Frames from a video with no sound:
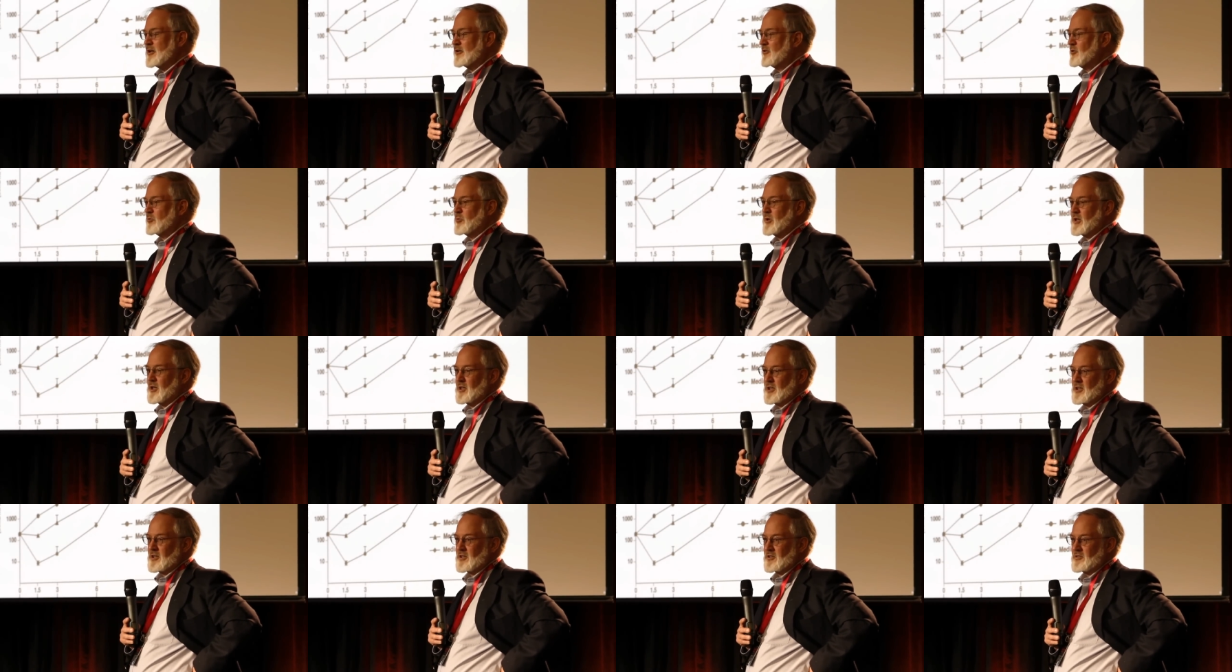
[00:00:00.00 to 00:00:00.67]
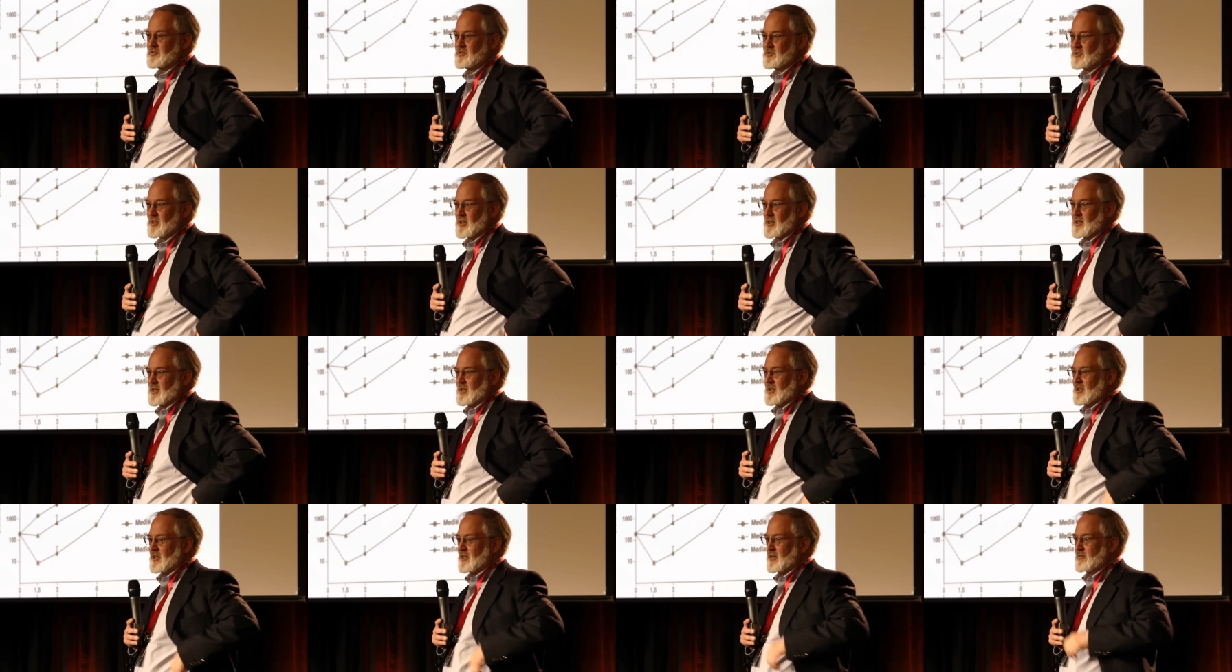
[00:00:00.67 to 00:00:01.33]
I don't know what it is,
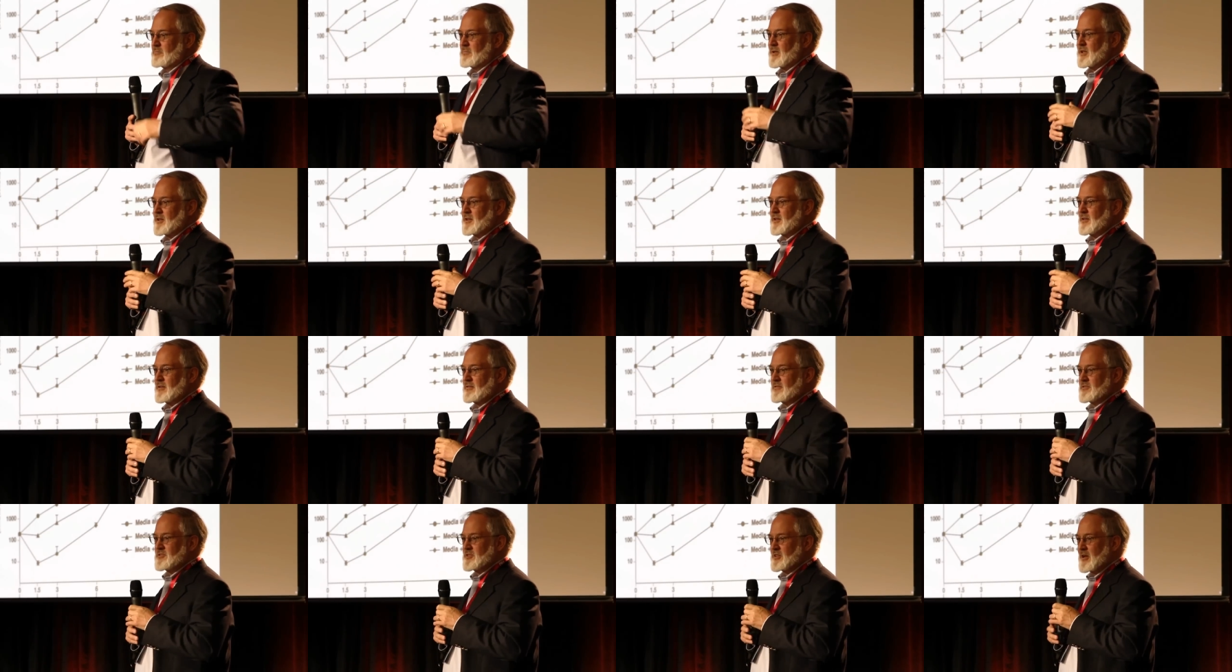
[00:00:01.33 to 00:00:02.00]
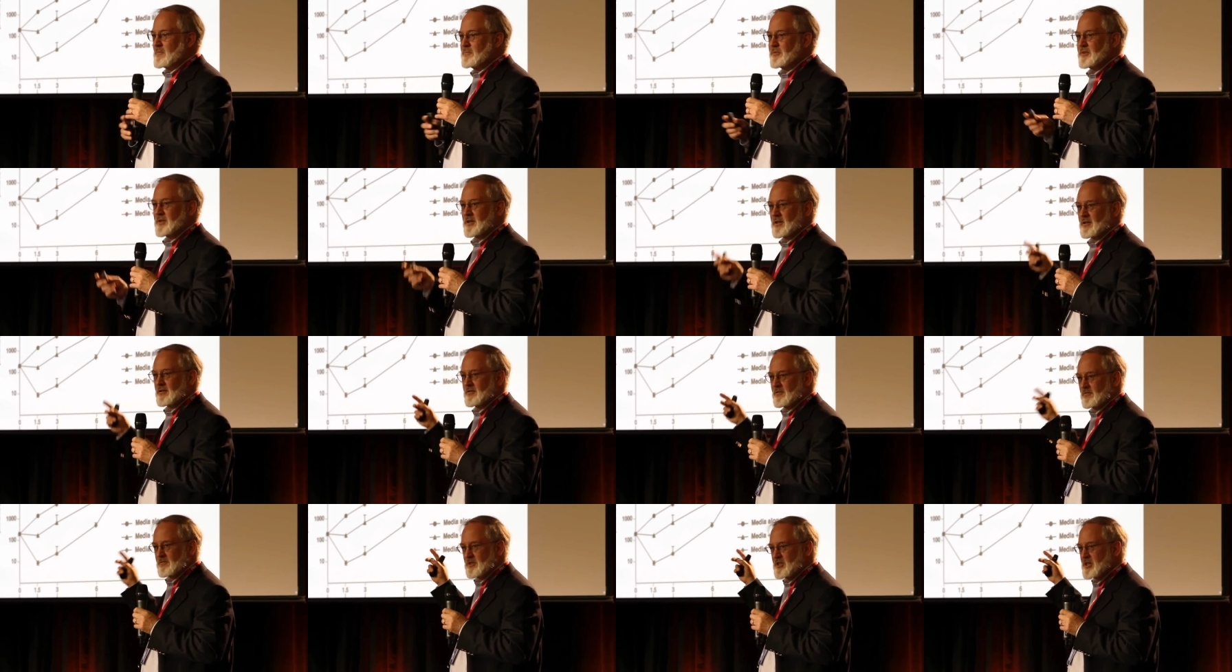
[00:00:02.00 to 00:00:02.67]
uh, but
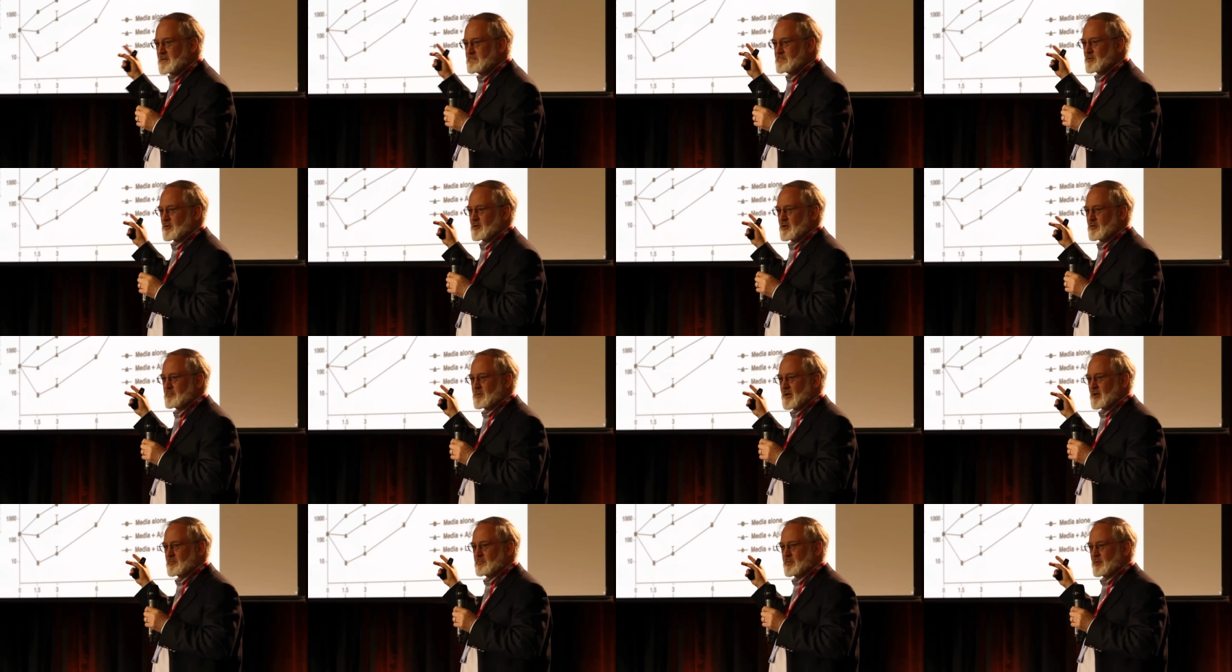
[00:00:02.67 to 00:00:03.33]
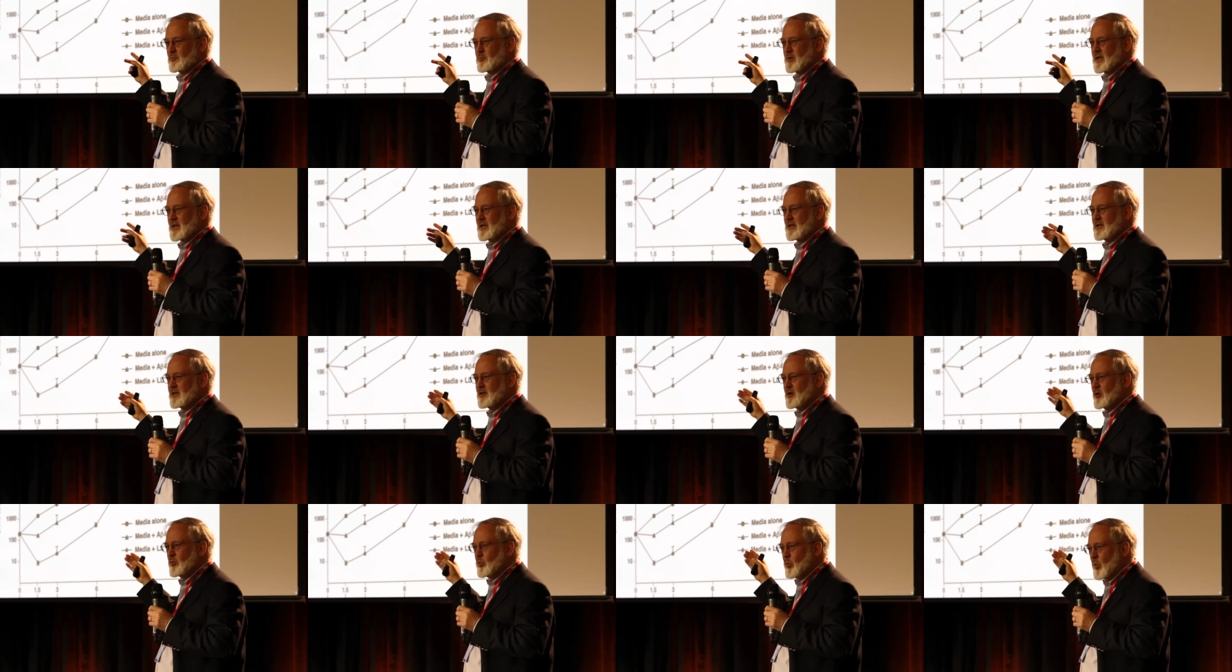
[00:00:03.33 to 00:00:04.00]
something deeper about, we
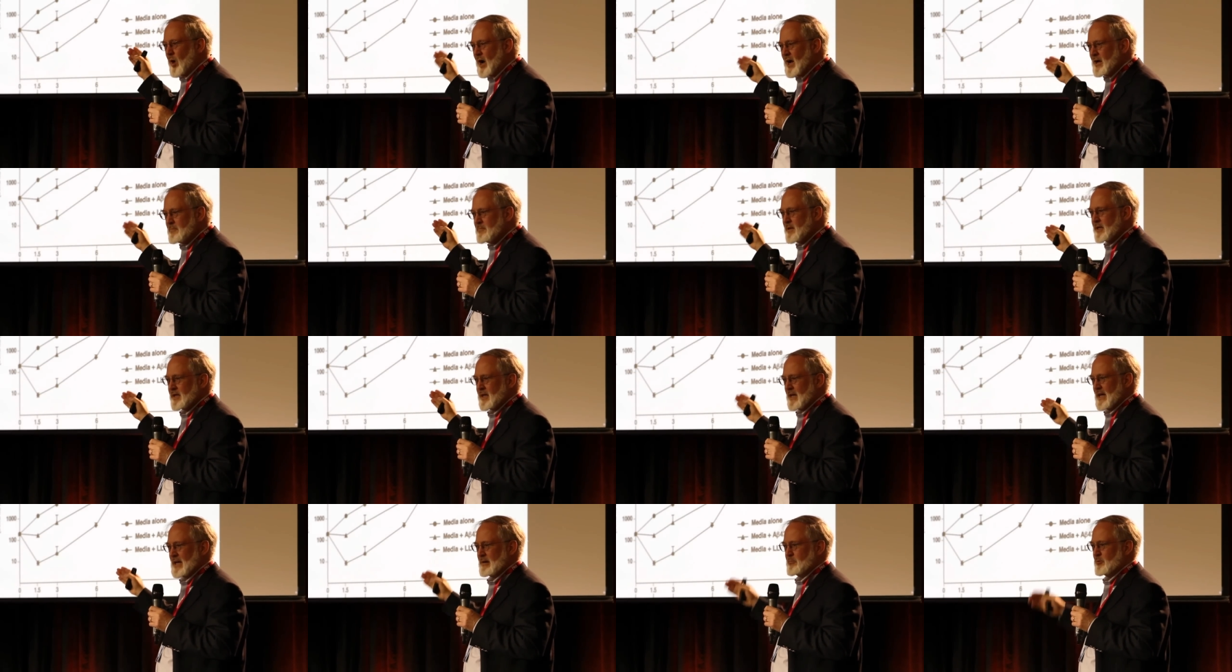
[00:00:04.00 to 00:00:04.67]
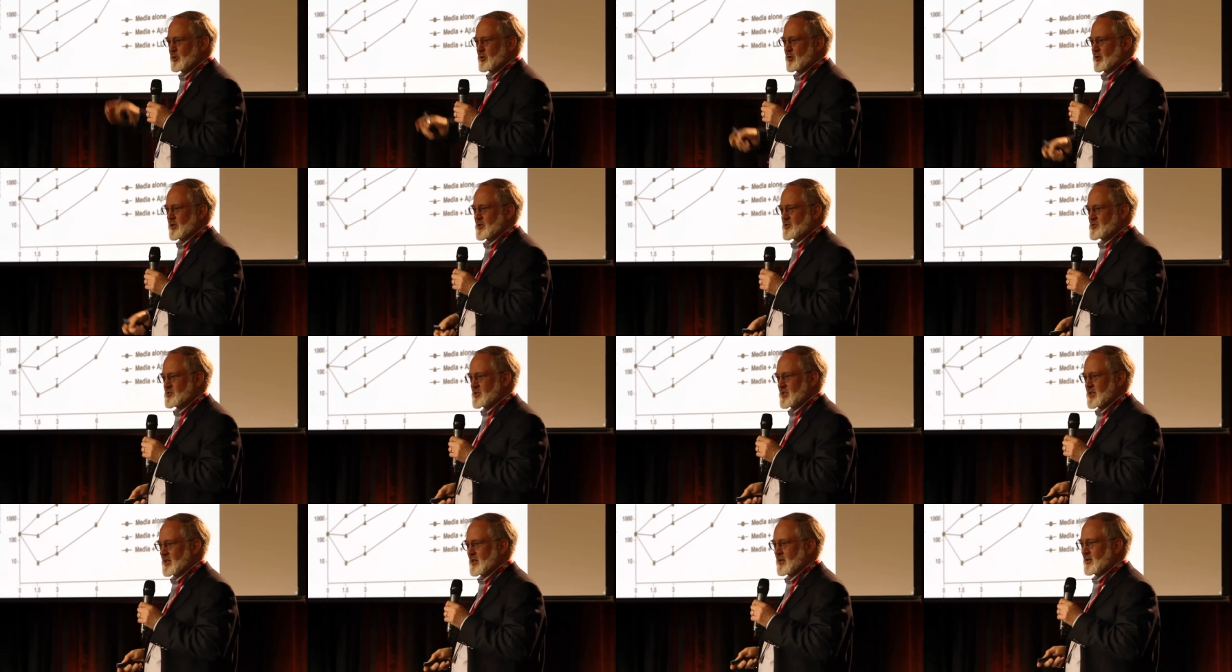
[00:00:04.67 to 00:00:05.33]
need to know why beta amyloid
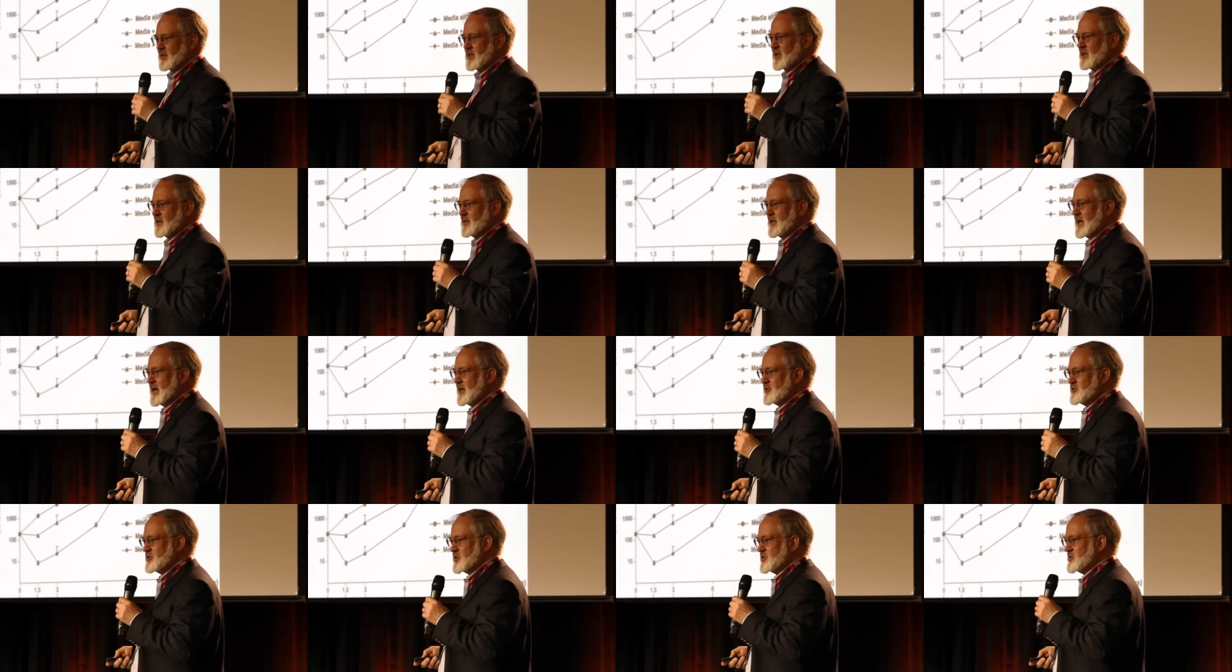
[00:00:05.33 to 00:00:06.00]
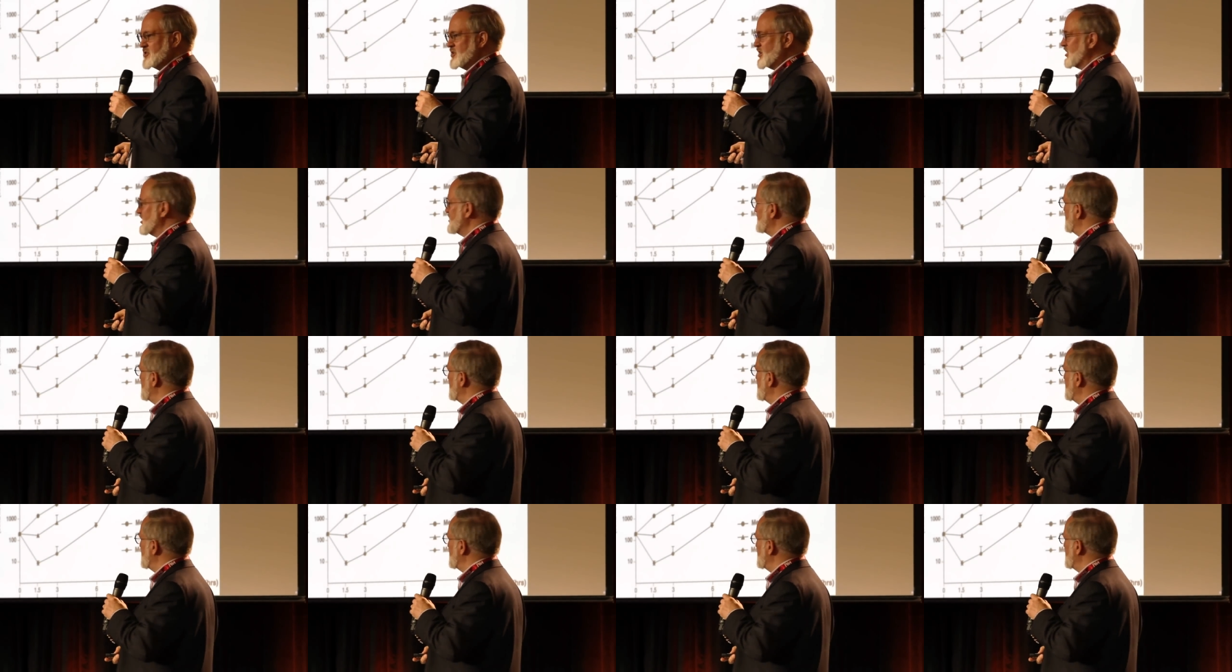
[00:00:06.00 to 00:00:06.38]
is there, not just